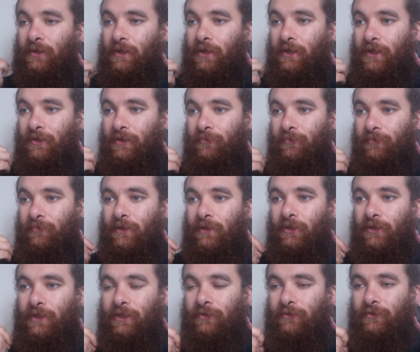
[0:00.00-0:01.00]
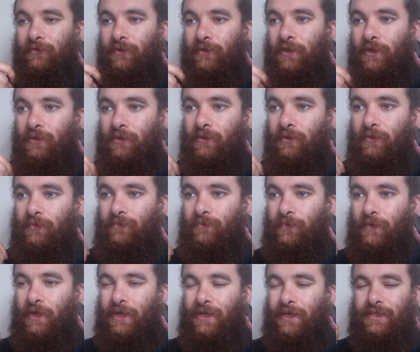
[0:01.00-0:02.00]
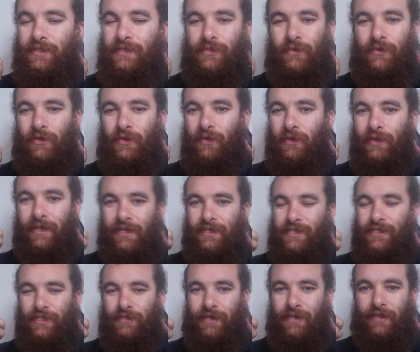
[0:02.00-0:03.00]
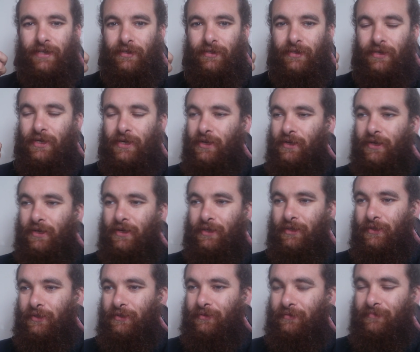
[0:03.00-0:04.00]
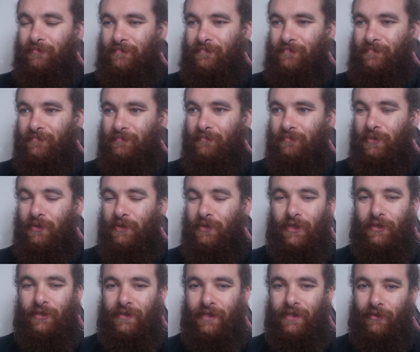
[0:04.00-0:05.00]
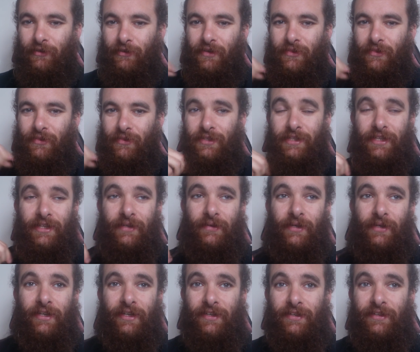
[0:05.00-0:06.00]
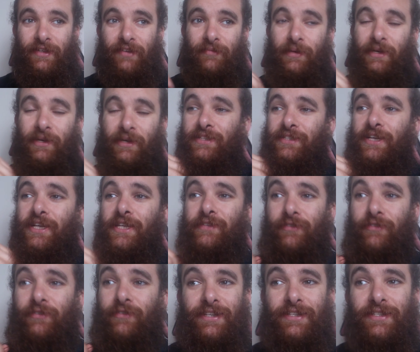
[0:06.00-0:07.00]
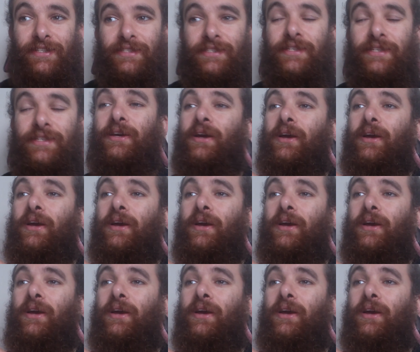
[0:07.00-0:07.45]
I have been looking. I just sort of got the itch to stretch. I couldn't put it off any longer. I thought, you know what, I've been at this size for ages.